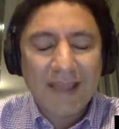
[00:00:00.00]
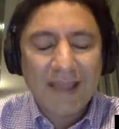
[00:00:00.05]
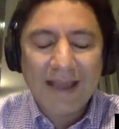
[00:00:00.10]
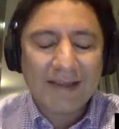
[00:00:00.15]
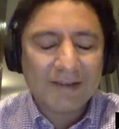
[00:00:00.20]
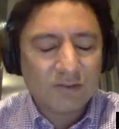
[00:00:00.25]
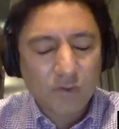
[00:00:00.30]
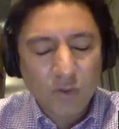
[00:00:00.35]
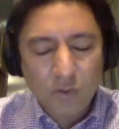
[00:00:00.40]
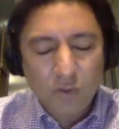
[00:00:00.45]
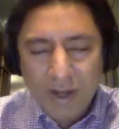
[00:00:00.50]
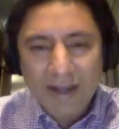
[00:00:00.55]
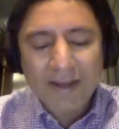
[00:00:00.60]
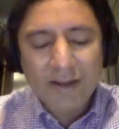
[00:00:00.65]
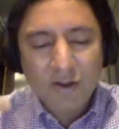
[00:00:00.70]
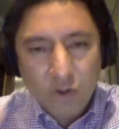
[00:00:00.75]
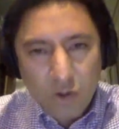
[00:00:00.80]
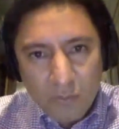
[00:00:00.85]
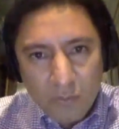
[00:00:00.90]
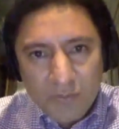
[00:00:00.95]
And so I
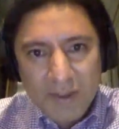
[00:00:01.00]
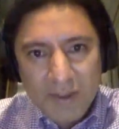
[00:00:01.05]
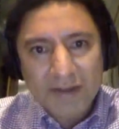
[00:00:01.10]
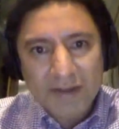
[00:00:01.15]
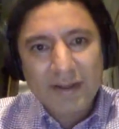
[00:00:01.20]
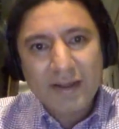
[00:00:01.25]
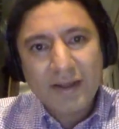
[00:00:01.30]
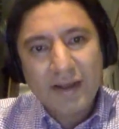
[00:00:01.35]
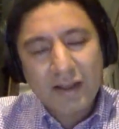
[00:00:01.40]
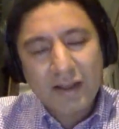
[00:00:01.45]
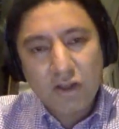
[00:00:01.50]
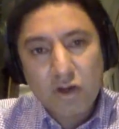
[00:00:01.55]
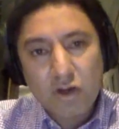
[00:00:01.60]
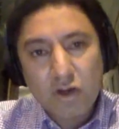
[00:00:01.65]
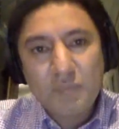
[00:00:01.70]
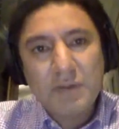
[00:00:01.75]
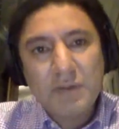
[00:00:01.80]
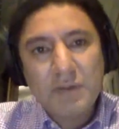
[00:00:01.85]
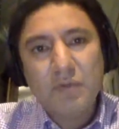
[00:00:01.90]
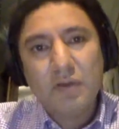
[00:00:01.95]
hope that a lot of
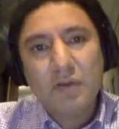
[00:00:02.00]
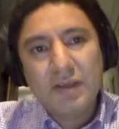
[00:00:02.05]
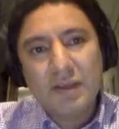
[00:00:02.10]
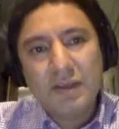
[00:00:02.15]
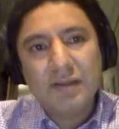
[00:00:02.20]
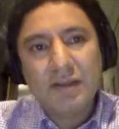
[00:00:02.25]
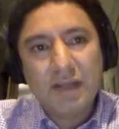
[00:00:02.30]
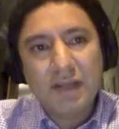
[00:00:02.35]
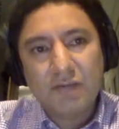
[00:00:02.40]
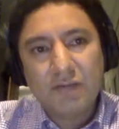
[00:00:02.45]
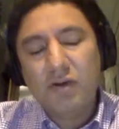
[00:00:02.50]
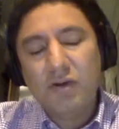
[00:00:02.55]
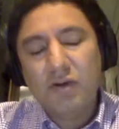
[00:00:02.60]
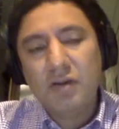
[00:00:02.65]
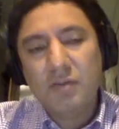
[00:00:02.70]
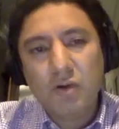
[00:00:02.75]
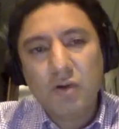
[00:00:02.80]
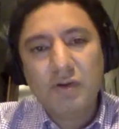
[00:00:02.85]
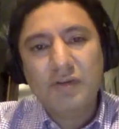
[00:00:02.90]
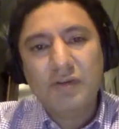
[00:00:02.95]
people in Data for
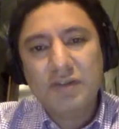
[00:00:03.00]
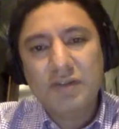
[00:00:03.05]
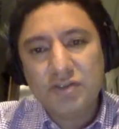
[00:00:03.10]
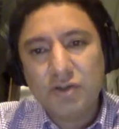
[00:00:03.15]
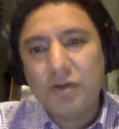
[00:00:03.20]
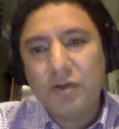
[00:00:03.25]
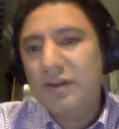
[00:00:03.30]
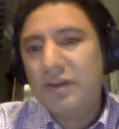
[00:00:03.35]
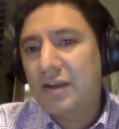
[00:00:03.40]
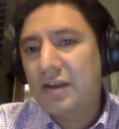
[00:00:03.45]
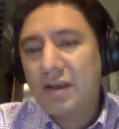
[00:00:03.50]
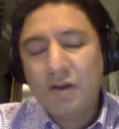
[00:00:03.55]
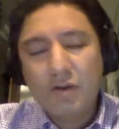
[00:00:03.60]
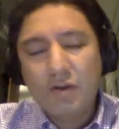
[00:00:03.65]
Democracy join.